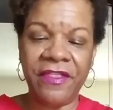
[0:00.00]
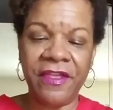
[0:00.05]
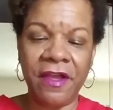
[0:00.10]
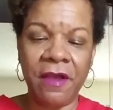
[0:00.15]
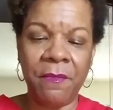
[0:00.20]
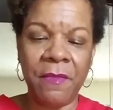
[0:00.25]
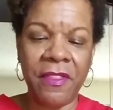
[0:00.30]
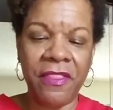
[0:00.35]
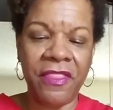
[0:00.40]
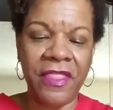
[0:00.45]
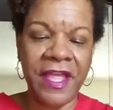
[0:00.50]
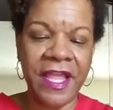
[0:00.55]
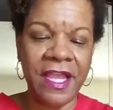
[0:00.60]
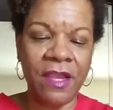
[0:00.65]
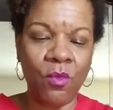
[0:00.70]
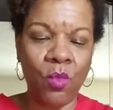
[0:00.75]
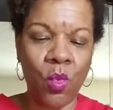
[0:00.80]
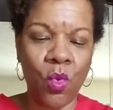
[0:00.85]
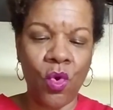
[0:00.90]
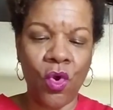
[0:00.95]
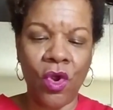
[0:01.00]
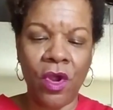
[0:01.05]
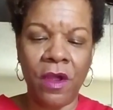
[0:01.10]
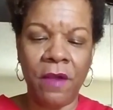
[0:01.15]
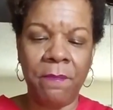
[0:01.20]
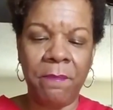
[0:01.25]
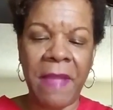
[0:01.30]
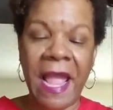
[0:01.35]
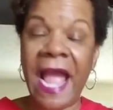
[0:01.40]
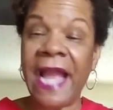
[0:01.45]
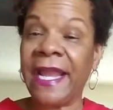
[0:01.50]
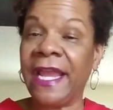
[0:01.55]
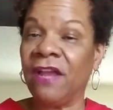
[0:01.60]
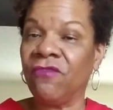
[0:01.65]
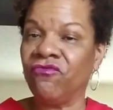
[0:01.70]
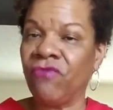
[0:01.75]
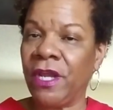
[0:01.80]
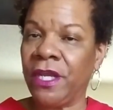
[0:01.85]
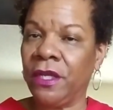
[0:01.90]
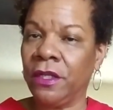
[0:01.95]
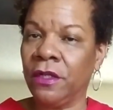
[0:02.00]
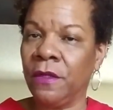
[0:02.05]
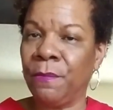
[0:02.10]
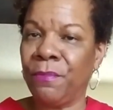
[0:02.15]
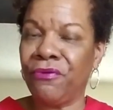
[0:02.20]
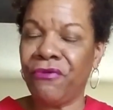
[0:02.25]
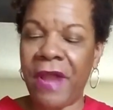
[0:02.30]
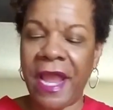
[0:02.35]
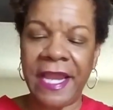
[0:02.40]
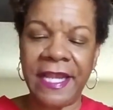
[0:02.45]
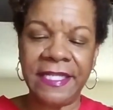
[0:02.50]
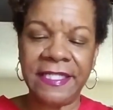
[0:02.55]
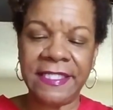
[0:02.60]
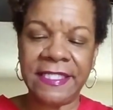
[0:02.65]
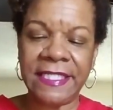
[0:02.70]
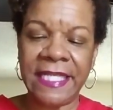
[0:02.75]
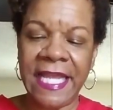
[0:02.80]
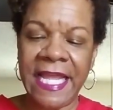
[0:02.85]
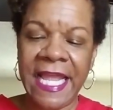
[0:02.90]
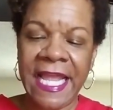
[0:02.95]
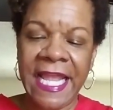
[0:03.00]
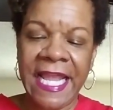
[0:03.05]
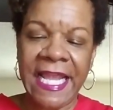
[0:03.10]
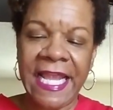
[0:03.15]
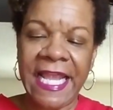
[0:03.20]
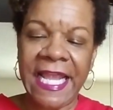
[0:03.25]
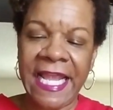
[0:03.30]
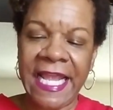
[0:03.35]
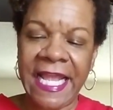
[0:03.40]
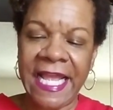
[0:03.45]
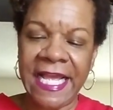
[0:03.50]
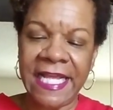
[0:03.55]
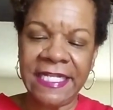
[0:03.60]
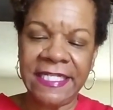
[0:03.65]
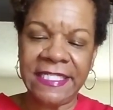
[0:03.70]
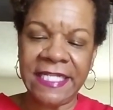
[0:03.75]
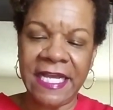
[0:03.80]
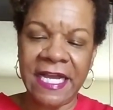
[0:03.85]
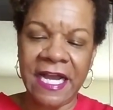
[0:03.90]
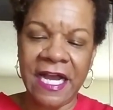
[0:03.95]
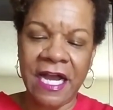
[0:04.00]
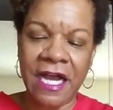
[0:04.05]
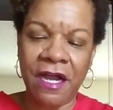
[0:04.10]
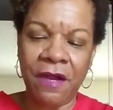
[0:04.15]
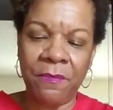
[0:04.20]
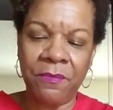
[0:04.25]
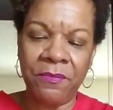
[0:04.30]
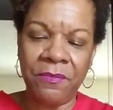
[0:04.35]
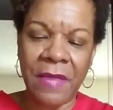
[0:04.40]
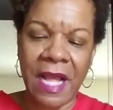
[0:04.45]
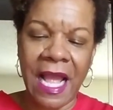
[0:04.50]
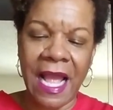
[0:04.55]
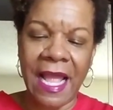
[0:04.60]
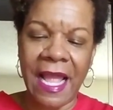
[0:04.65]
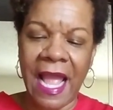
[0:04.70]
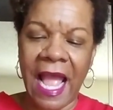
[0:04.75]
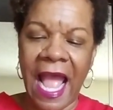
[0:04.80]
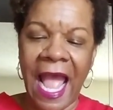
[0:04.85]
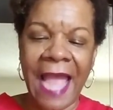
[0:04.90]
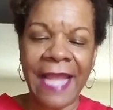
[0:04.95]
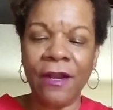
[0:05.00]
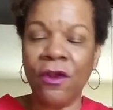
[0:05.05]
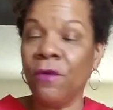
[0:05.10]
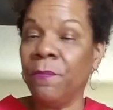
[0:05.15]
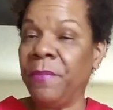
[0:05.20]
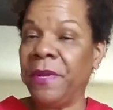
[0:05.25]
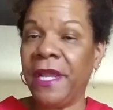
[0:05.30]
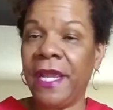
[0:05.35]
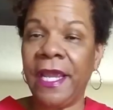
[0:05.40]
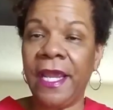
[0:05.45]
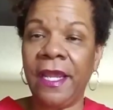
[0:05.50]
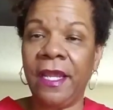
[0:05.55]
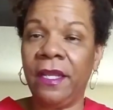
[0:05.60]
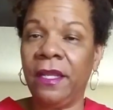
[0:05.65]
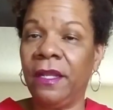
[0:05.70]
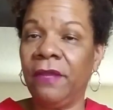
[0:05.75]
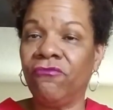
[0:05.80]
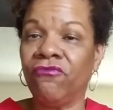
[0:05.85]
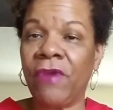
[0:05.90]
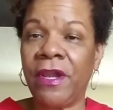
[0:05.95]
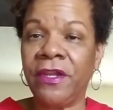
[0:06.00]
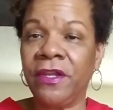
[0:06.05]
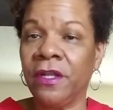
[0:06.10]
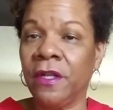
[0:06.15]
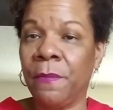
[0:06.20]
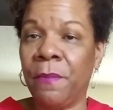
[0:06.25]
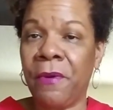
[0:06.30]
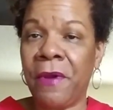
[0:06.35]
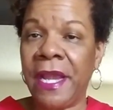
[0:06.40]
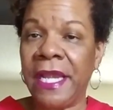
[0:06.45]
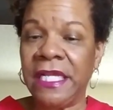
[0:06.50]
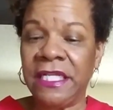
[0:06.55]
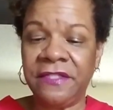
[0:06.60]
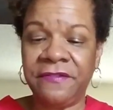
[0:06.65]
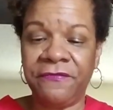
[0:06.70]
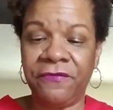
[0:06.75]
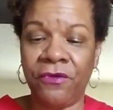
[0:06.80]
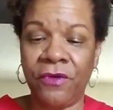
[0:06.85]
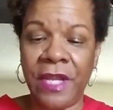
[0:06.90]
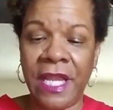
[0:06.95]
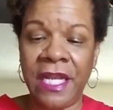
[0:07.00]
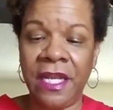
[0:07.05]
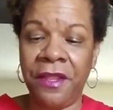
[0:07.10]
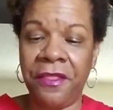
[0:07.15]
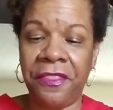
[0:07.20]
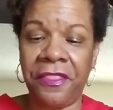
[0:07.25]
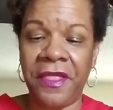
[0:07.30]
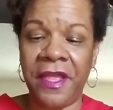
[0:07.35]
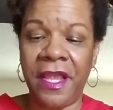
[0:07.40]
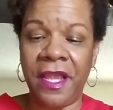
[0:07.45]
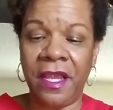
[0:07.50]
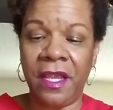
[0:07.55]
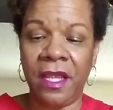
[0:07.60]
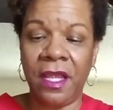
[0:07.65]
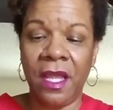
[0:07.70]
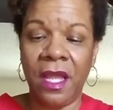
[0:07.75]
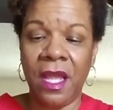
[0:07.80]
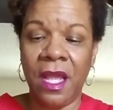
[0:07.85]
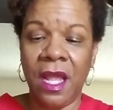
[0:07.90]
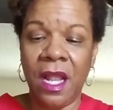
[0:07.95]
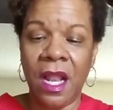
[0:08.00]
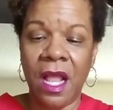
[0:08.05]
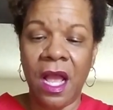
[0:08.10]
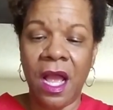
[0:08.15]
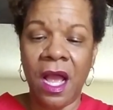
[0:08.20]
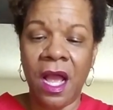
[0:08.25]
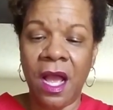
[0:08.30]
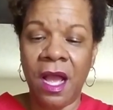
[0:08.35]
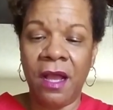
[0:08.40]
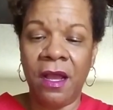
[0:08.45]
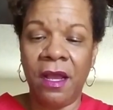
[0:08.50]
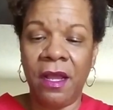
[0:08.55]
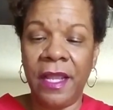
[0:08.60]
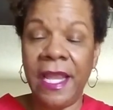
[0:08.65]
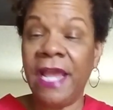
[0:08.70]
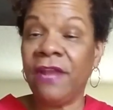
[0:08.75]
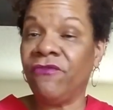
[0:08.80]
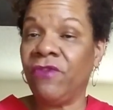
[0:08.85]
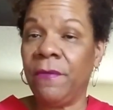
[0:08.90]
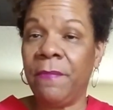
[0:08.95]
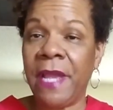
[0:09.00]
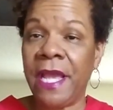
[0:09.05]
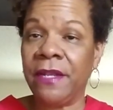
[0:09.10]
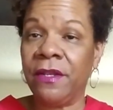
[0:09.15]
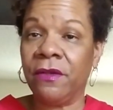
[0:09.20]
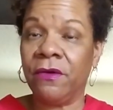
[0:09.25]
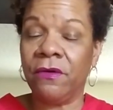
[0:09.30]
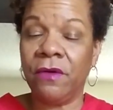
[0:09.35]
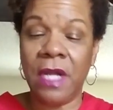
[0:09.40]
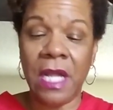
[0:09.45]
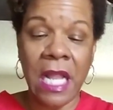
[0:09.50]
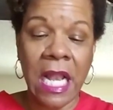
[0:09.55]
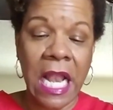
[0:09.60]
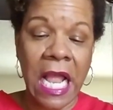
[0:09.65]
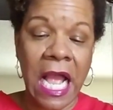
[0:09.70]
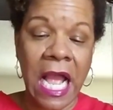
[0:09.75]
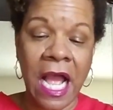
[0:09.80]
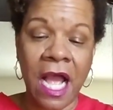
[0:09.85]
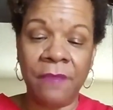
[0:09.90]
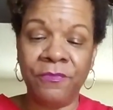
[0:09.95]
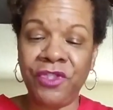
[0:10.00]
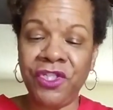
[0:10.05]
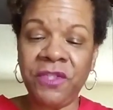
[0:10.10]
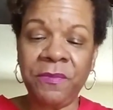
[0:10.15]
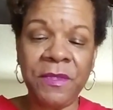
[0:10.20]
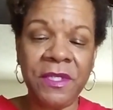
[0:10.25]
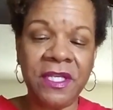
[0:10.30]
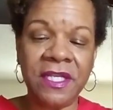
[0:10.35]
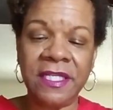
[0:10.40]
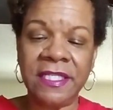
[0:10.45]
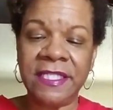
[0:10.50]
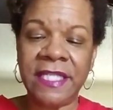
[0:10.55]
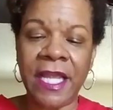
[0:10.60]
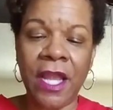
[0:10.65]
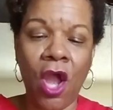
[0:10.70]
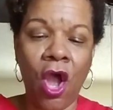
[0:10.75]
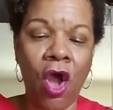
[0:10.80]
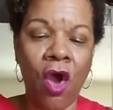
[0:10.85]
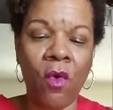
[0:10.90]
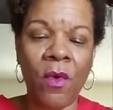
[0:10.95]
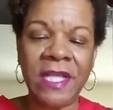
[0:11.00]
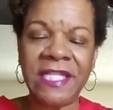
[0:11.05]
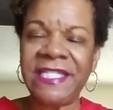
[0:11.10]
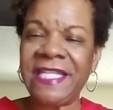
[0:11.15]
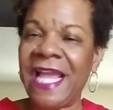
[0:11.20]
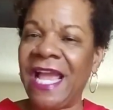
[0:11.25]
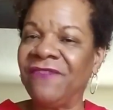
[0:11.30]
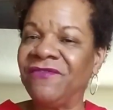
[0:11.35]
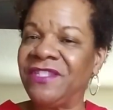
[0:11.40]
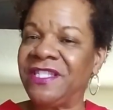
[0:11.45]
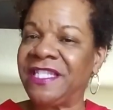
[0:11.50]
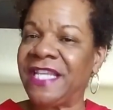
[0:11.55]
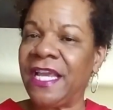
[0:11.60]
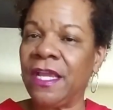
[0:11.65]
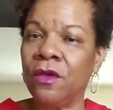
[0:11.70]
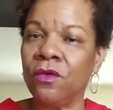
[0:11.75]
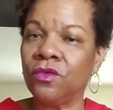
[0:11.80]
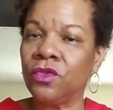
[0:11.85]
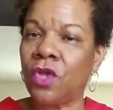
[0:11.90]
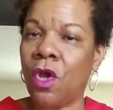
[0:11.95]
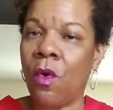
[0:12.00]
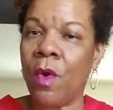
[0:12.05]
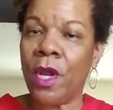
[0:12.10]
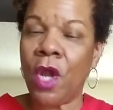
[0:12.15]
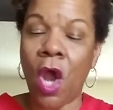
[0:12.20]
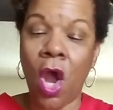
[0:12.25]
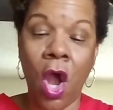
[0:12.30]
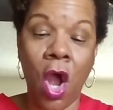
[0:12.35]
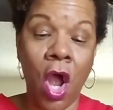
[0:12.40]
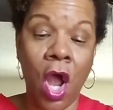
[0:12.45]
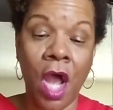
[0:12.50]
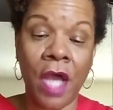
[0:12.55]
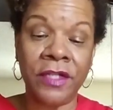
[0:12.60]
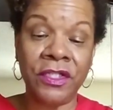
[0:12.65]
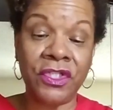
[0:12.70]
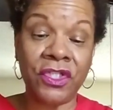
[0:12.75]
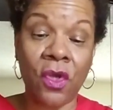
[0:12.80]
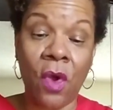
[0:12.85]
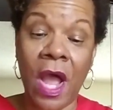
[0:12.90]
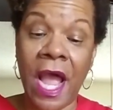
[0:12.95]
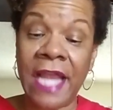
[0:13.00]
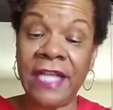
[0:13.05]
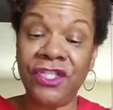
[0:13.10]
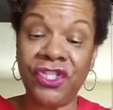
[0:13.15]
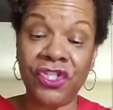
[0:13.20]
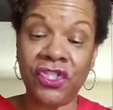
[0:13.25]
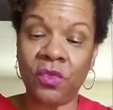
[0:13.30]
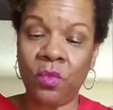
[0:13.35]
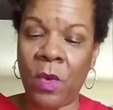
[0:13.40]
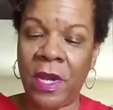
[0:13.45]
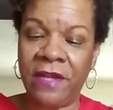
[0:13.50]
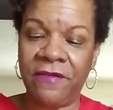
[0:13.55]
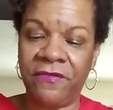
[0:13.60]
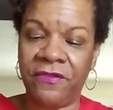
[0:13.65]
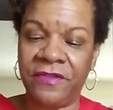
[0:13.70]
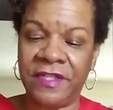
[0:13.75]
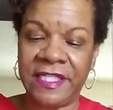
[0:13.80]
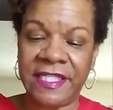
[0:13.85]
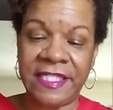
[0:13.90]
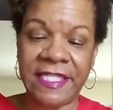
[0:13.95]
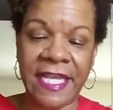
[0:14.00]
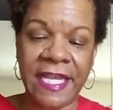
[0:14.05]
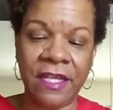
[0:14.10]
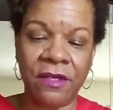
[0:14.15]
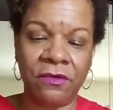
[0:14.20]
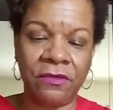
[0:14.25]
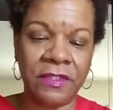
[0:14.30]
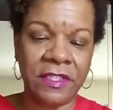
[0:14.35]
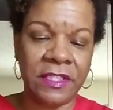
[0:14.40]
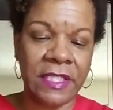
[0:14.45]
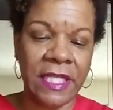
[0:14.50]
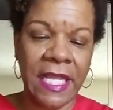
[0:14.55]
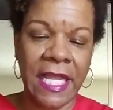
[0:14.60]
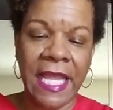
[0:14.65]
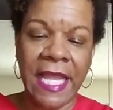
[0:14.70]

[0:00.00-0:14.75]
them they were back at regular price and um, I don't pay regular price for anything uh, Henri Bendel. Um, just because they always have sales going on, so I just wait for the sales.